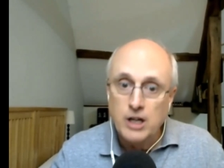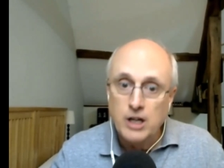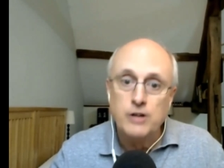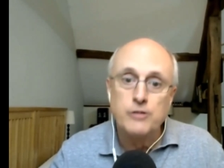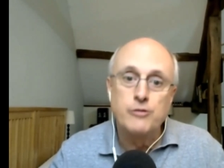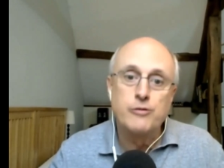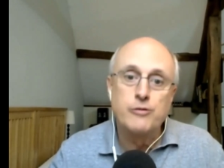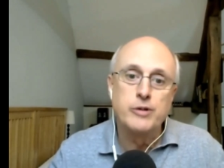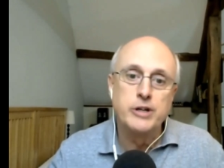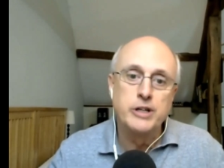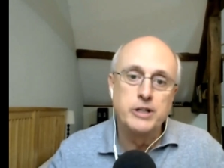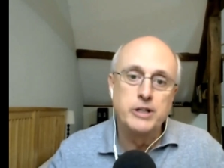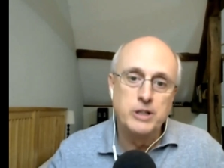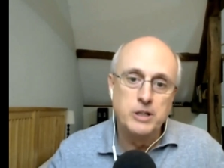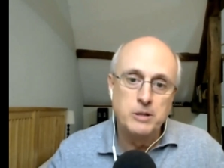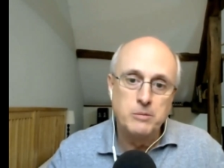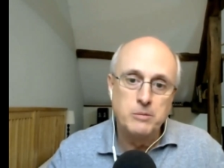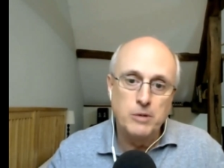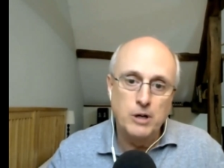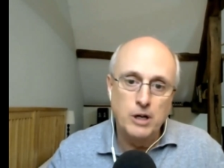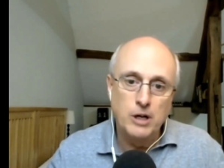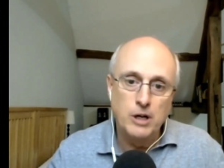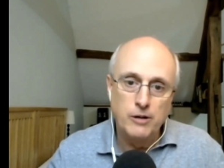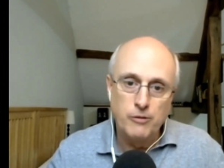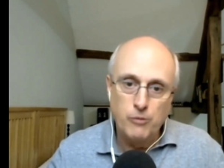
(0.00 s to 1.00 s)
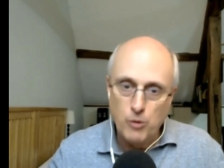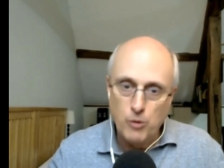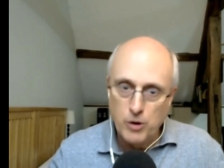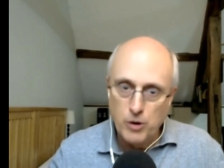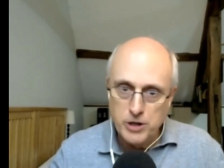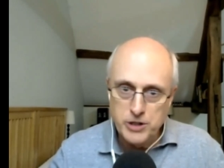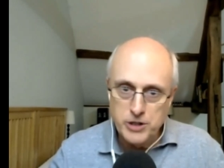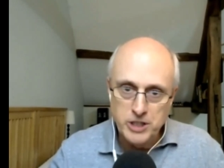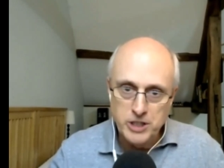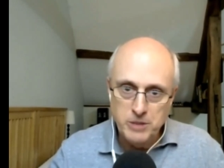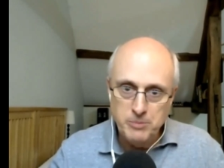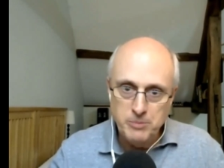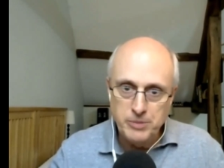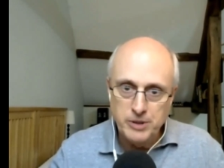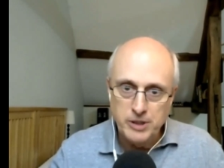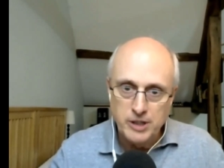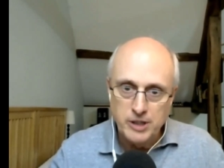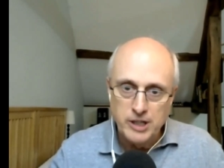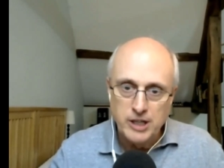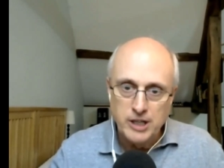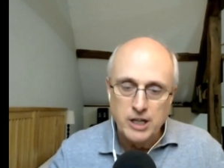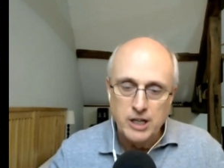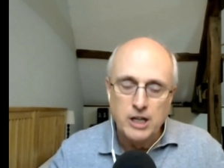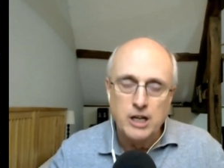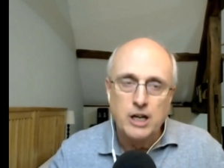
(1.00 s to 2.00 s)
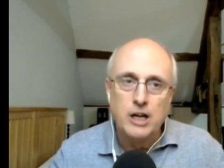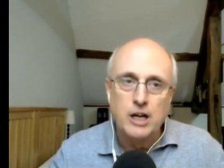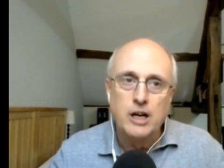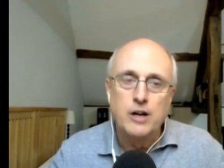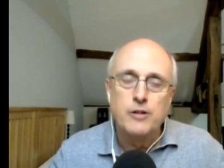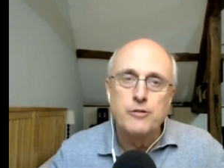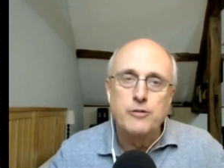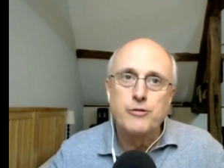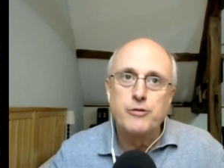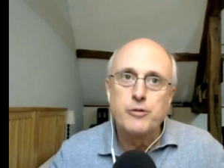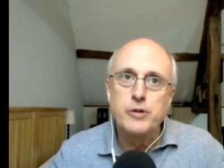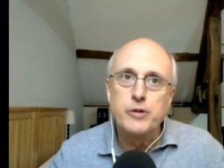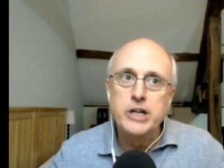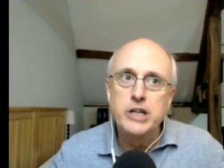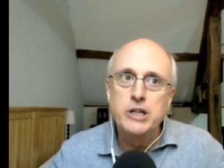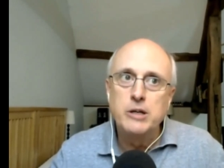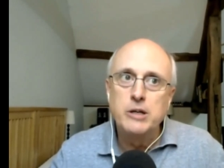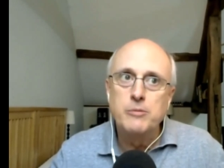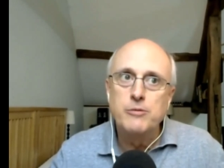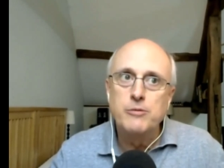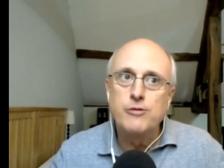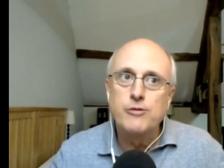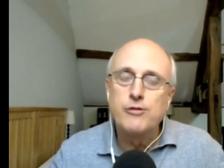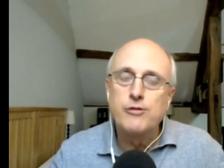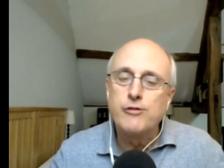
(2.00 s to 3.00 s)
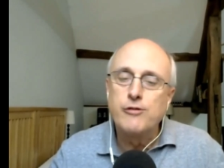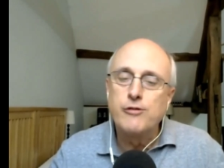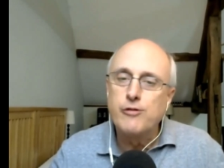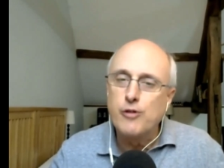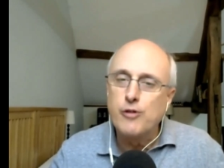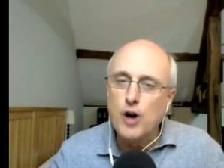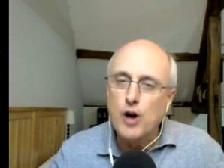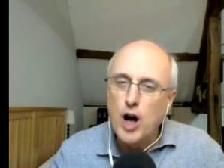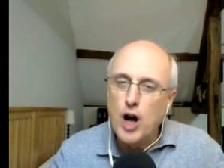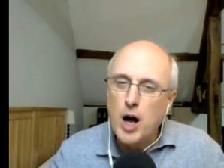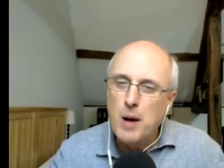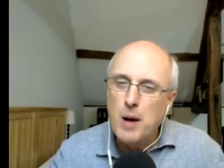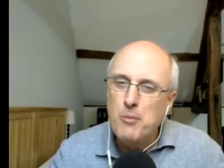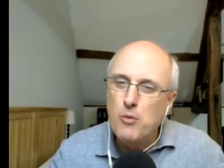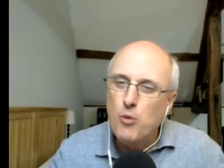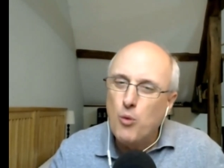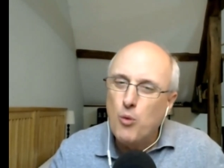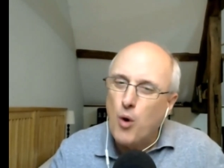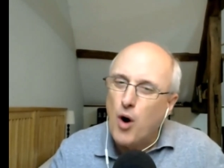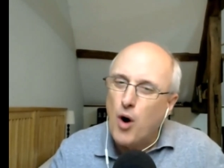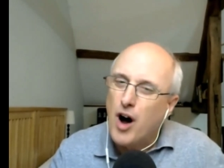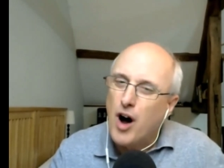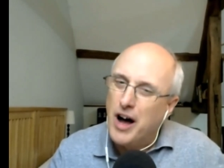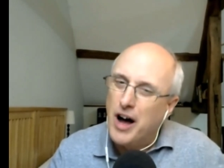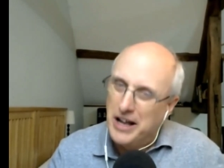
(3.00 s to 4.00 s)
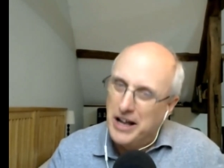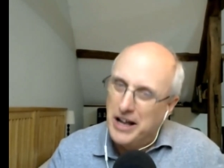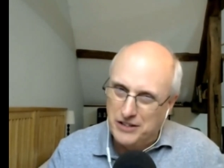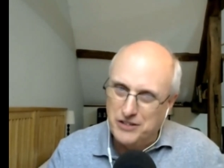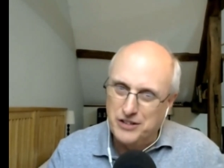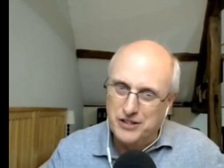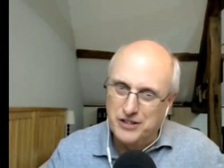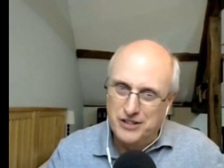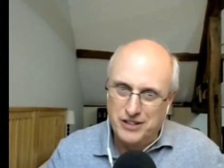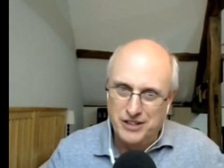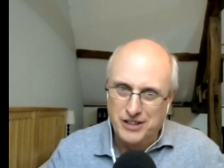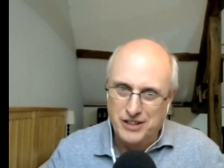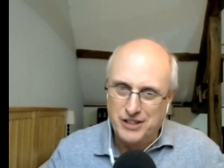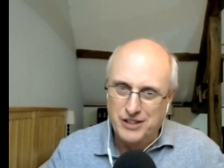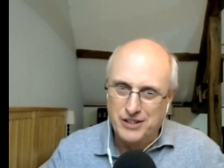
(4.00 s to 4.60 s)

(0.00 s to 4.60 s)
freedom of worship, freedom from want.